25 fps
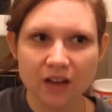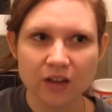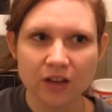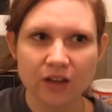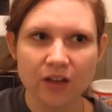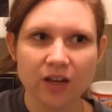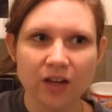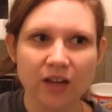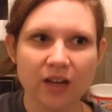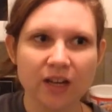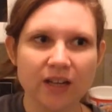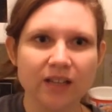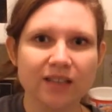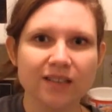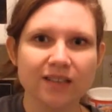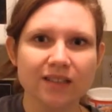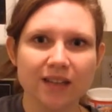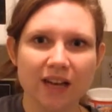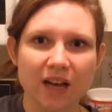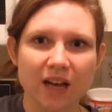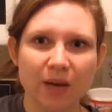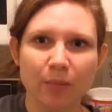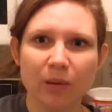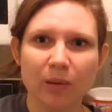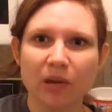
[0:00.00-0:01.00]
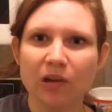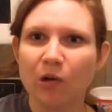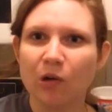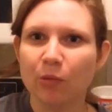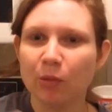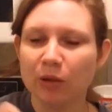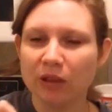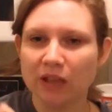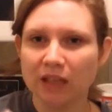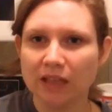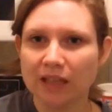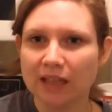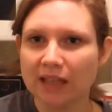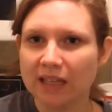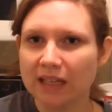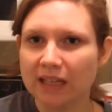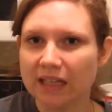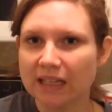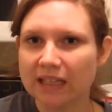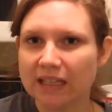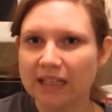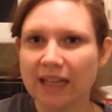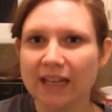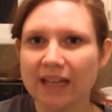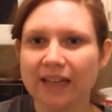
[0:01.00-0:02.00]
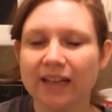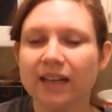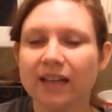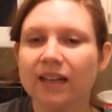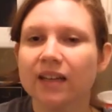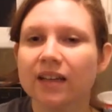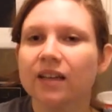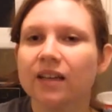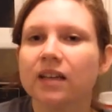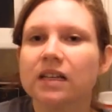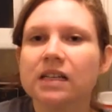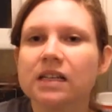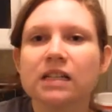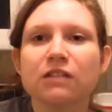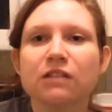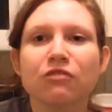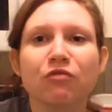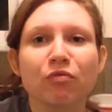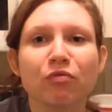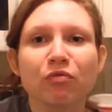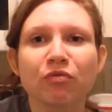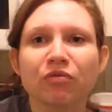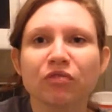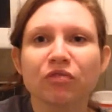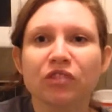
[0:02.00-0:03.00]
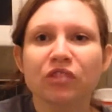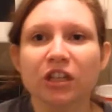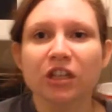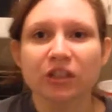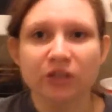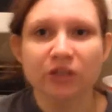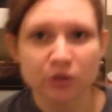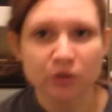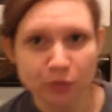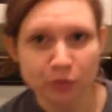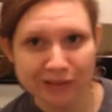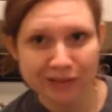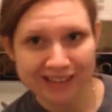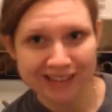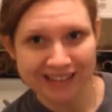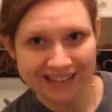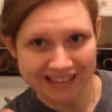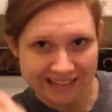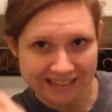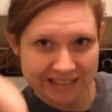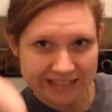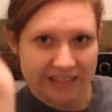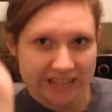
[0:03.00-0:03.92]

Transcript: you're gonna need to stop and open the lid and let things release.